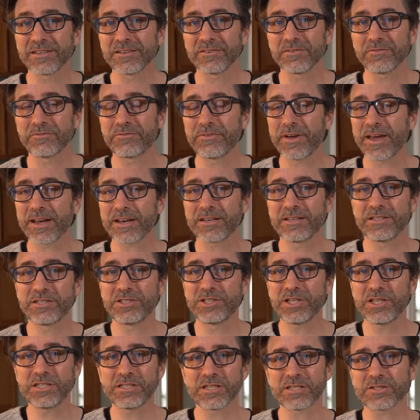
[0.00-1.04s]
In fact,
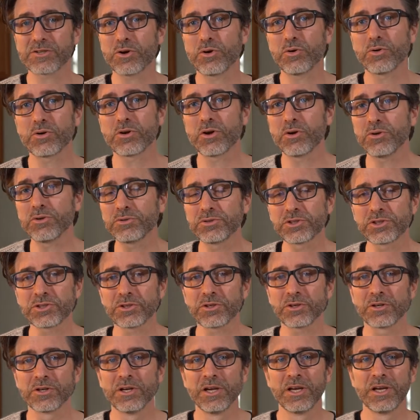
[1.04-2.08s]
Jesus' whole
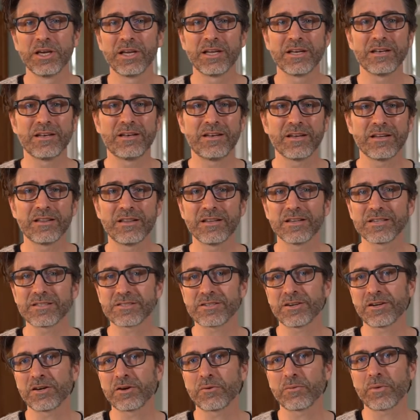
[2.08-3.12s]
culture did this
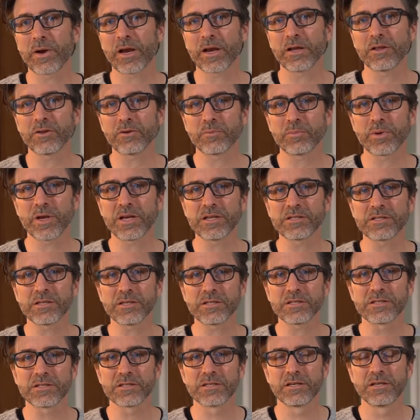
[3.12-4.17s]
on a regular
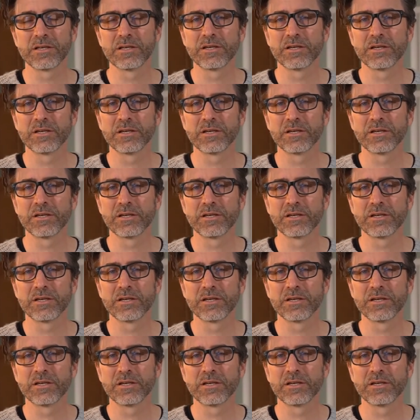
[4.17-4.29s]
basis.